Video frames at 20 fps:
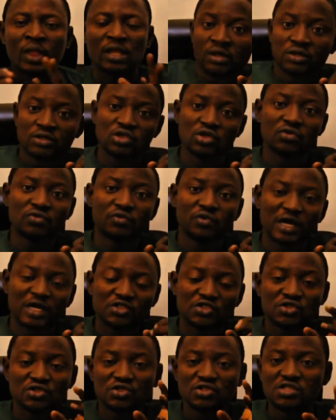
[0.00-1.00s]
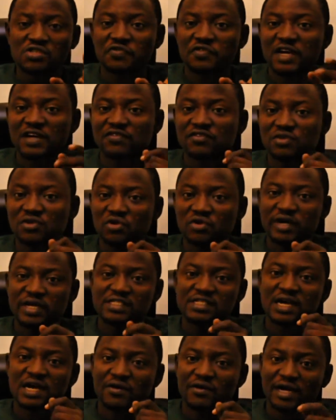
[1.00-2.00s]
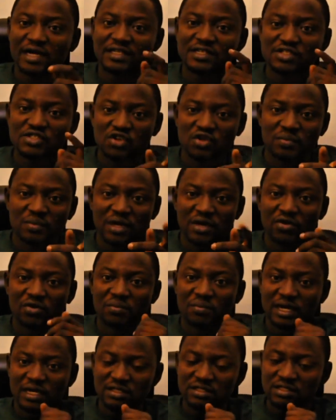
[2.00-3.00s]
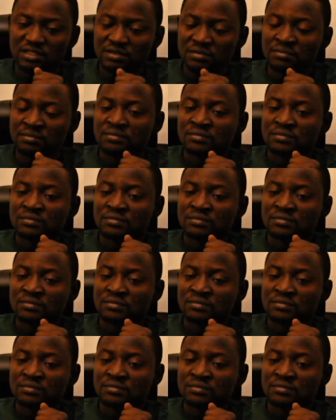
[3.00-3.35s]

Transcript: So if we are to use 5 kilowatt hour lithium-ion battery,